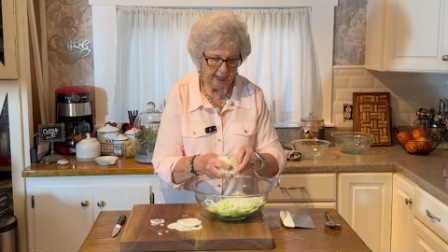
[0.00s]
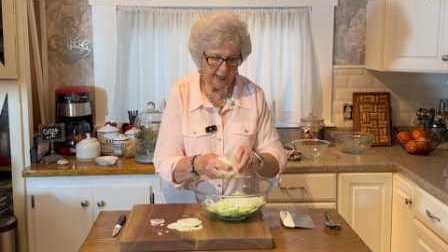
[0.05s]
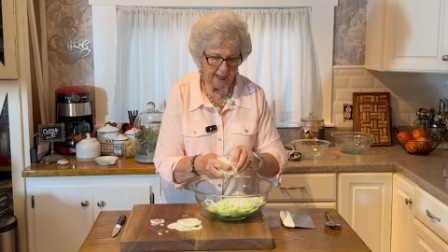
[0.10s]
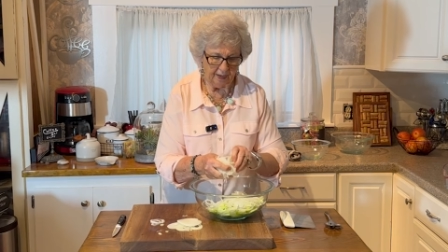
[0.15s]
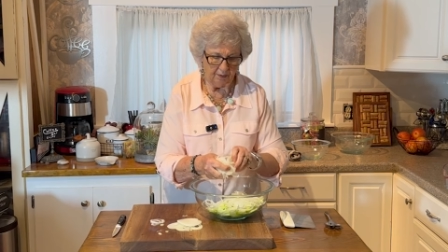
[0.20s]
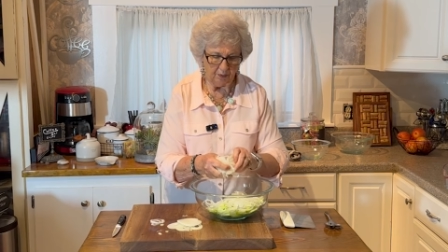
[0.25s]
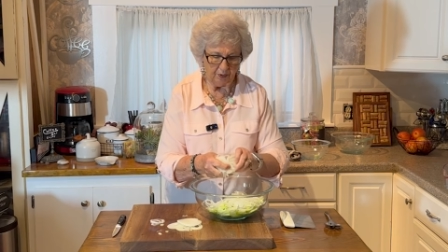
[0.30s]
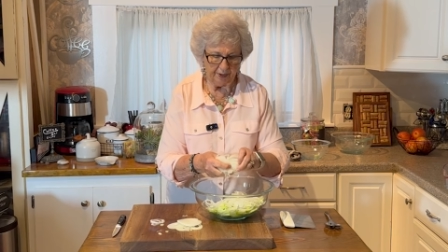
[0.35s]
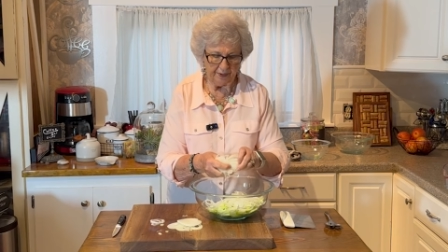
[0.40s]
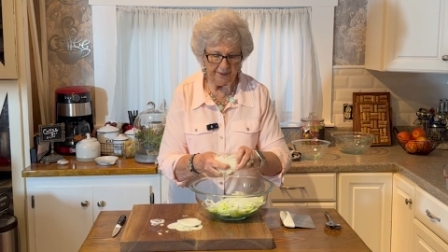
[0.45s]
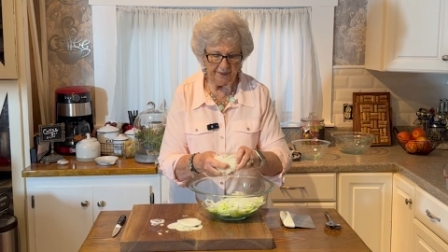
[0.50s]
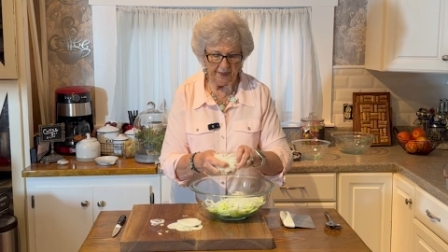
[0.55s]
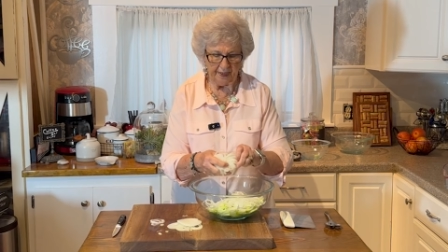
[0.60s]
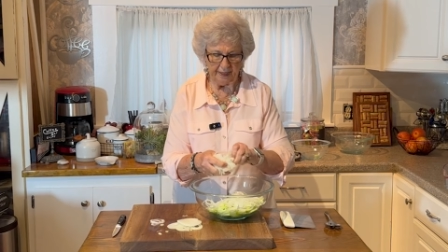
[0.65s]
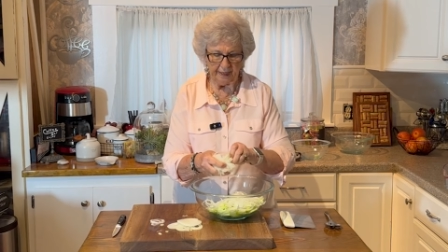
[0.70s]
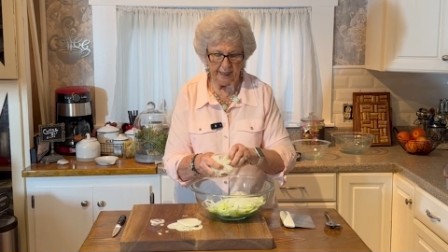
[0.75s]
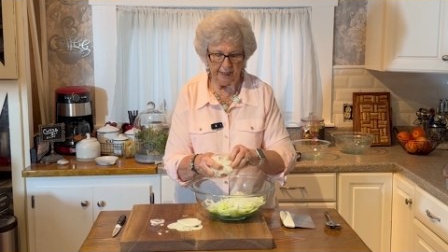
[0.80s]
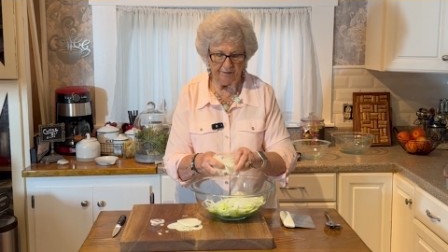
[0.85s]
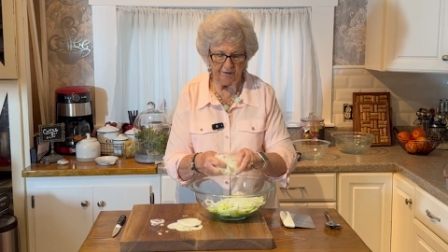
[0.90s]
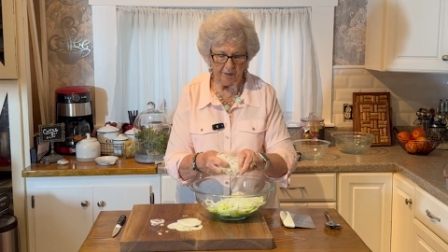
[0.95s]
I want to
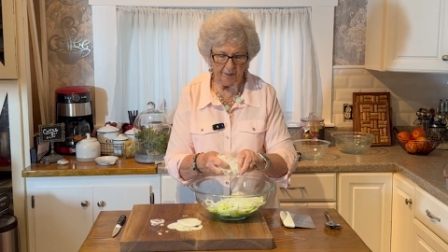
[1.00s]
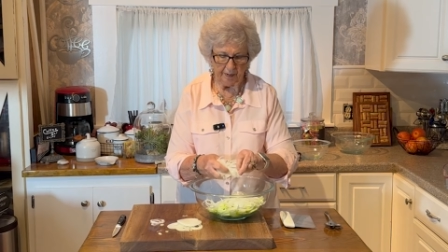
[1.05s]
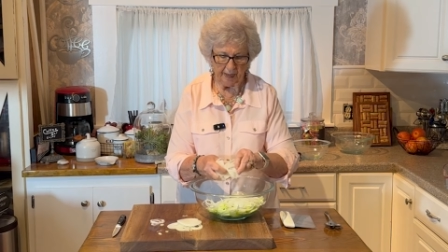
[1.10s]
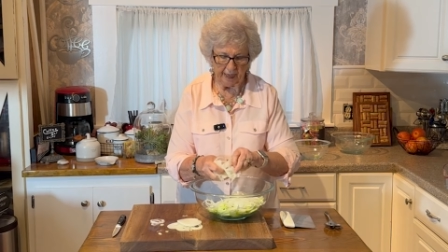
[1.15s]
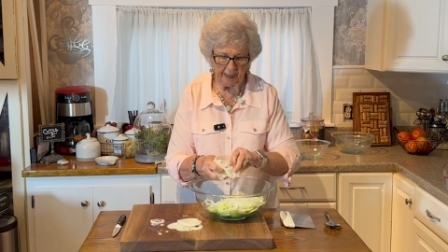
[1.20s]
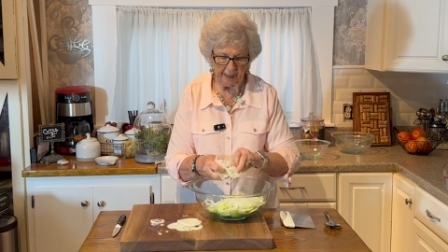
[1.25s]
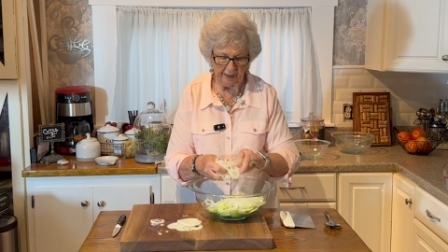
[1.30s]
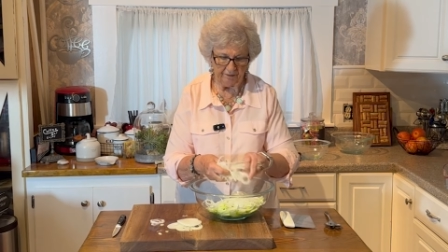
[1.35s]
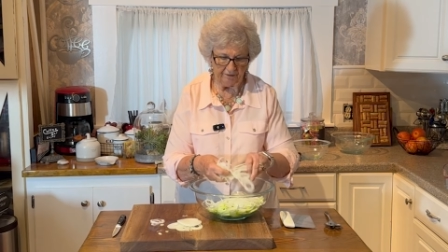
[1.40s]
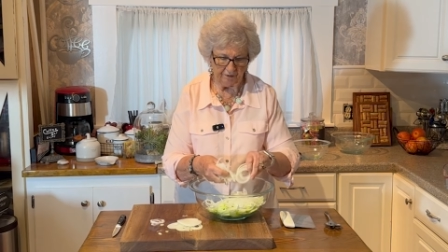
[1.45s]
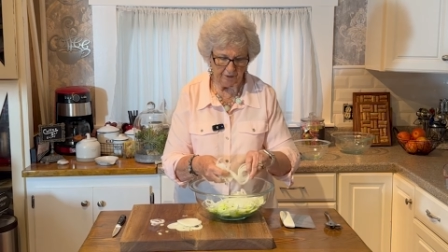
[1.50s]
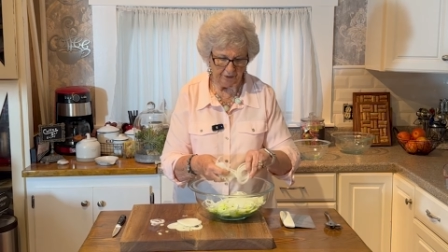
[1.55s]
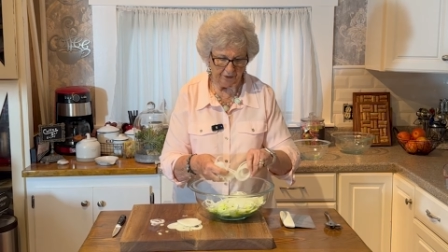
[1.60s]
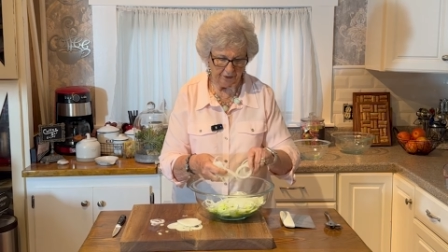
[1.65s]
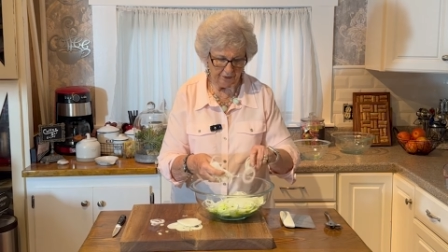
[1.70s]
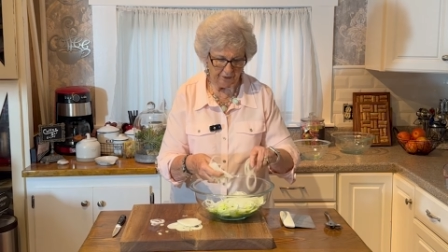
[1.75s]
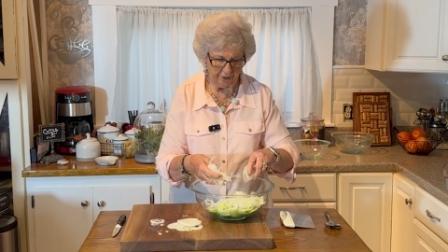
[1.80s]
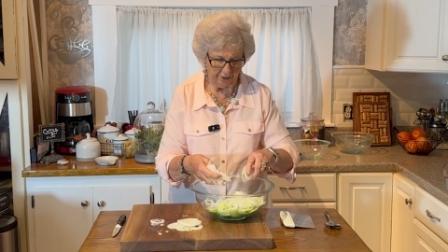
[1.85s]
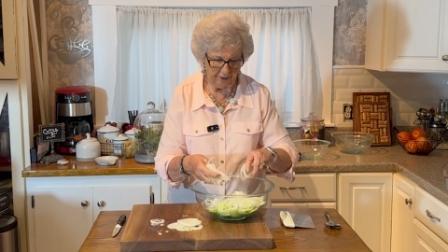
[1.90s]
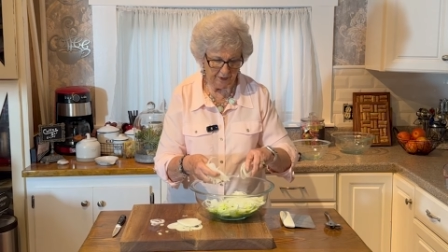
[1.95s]
thank everybody for
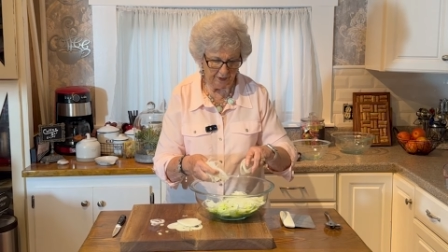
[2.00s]
their